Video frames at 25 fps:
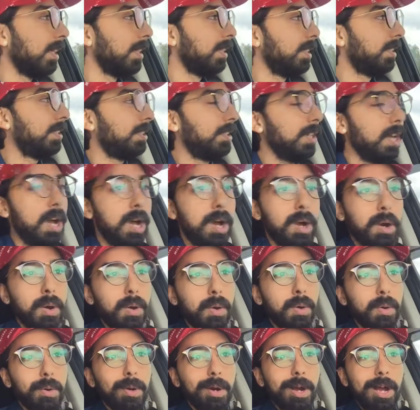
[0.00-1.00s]

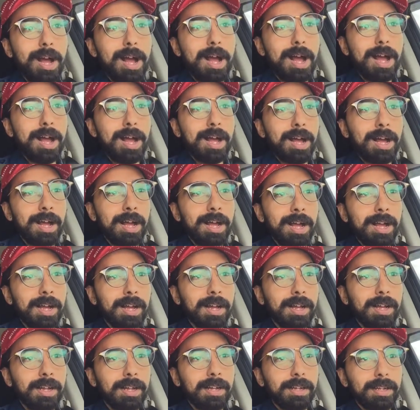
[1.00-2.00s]
So, uh,
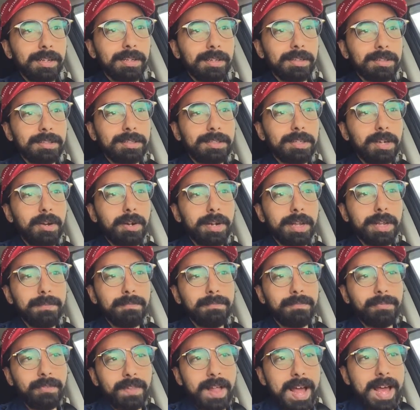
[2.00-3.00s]

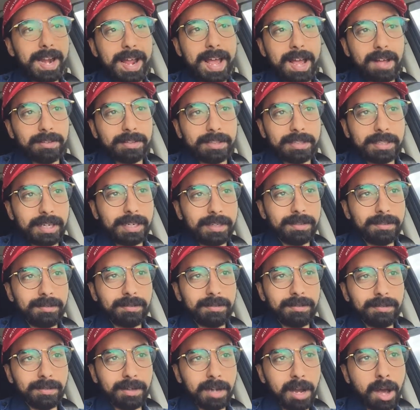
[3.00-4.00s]
Sony flat out said
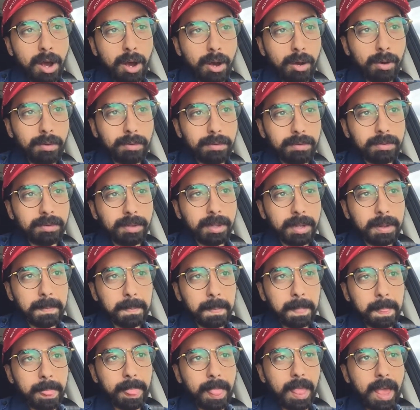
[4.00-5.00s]
no.
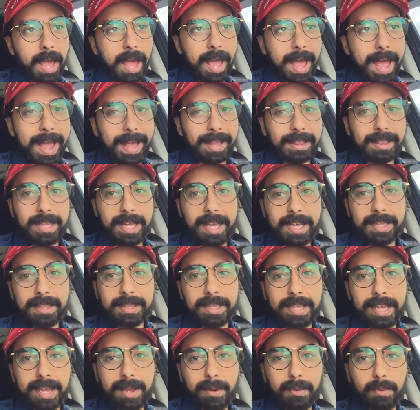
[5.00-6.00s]
And
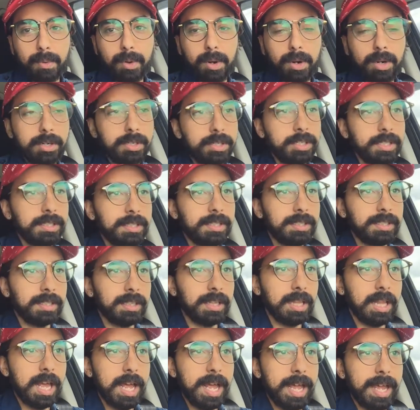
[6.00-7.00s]
then they were just
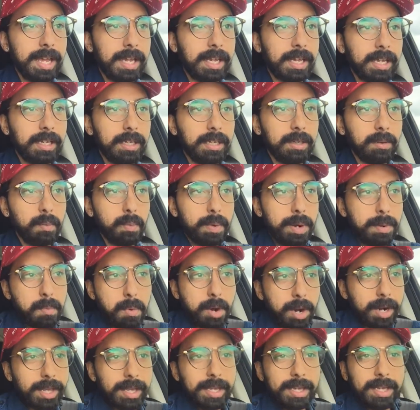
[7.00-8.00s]
like, we
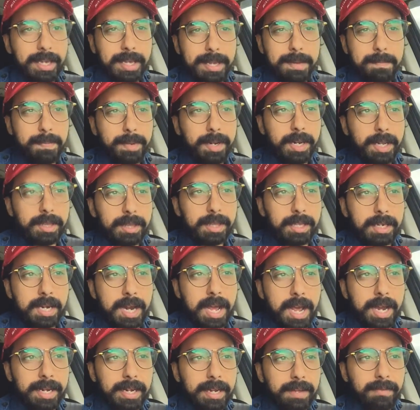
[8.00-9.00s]
want to keep it at the
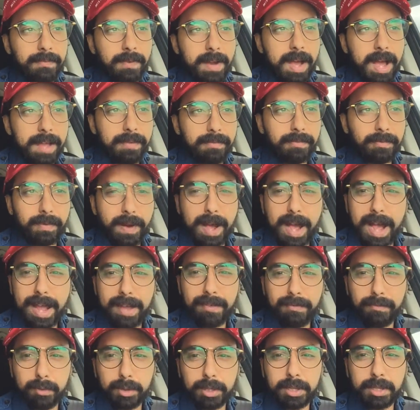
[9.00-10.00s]

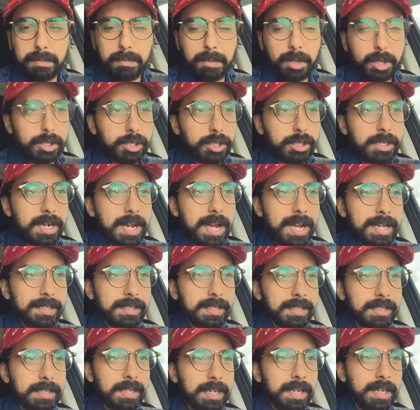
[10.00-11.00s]
95.5 with the
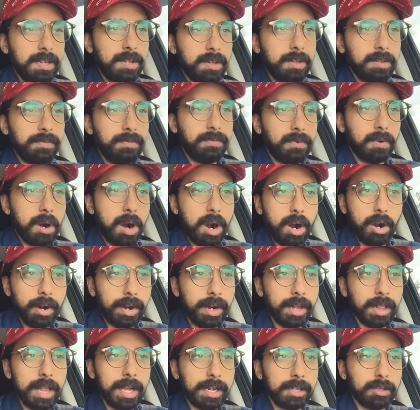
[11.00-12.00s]
merchandising deal for our
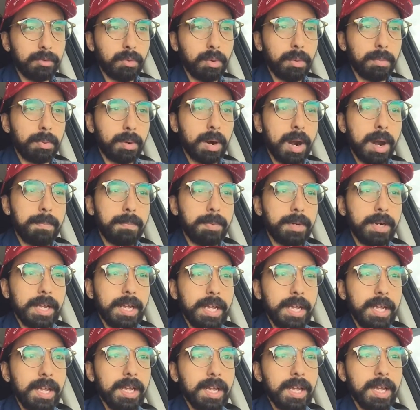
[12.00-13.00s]
intellectual
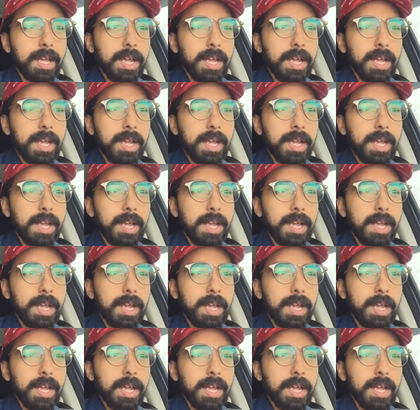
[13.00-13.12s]
property